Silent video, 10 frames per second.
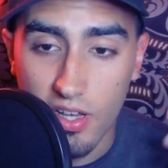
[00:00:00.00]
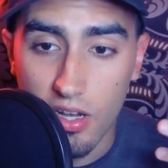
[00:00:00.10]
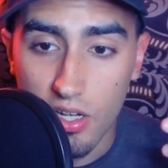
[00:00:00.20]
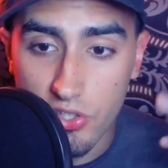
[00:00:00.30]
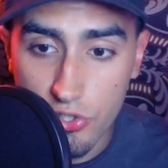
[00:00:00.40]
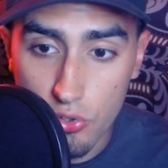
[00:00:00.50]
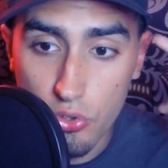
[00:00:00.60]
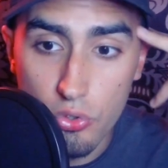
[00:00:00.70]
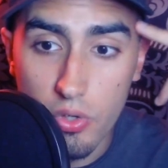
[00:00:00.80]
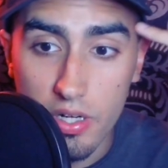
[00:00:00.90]

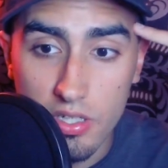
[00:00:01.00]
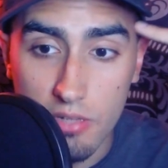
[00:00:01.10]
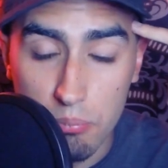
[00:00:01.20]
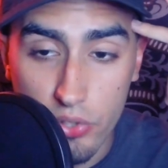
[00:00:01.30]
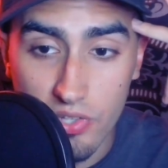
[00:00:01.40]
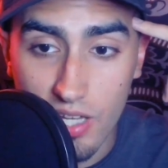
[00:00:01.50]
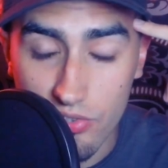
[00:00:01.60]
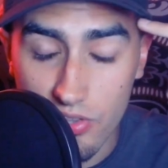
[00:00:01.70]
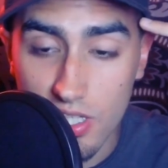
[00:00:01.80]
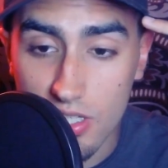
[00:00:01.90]
you possess
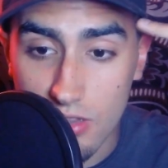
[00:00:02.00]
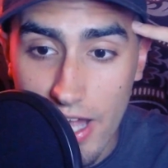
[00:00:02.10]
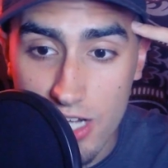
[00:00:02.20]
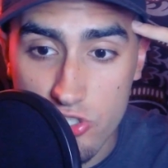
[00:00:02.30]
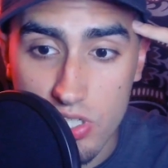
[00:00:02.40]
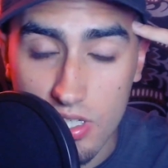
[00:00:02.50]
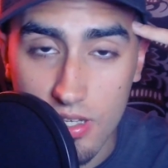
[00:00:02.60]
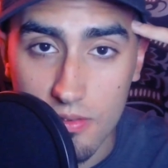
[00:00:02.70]
the logic